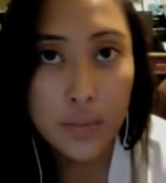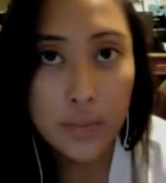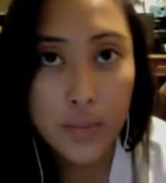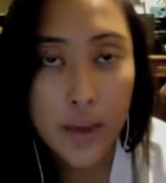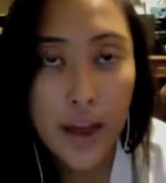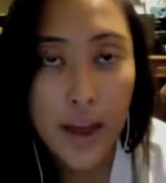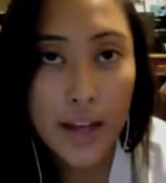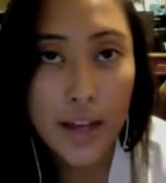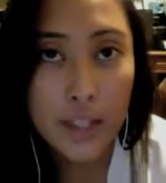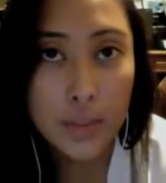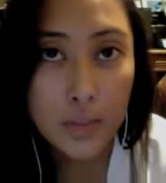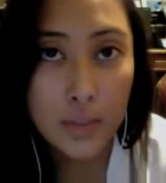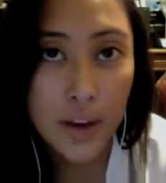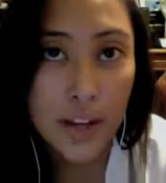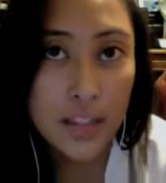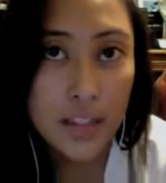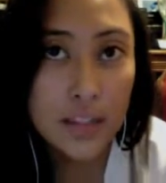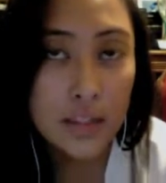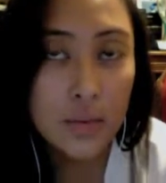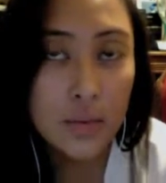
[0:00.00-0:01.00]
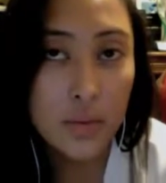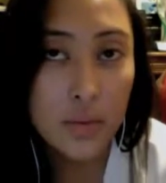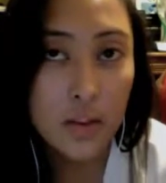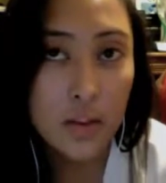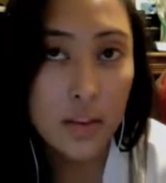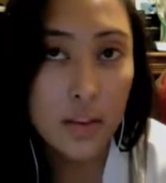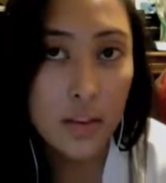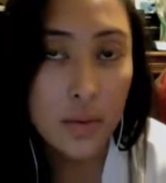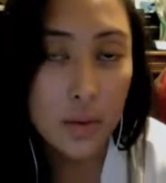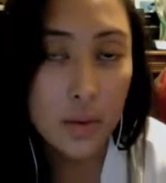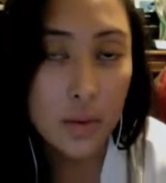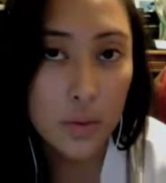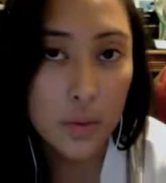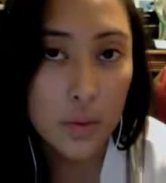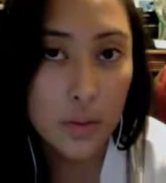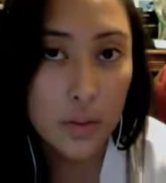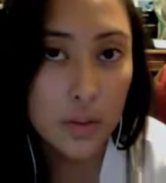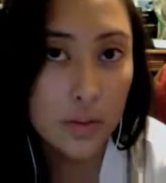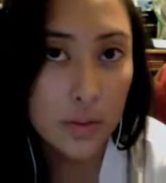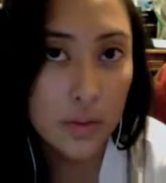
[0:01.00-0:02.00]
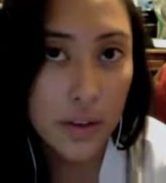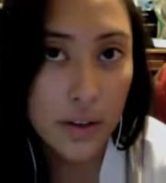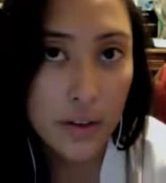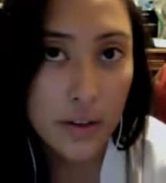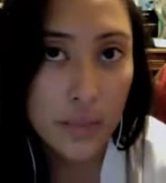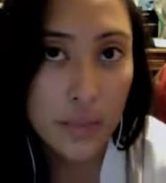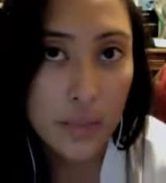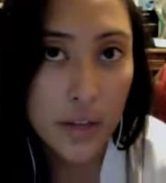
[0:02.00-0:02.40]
pass by some art that we would that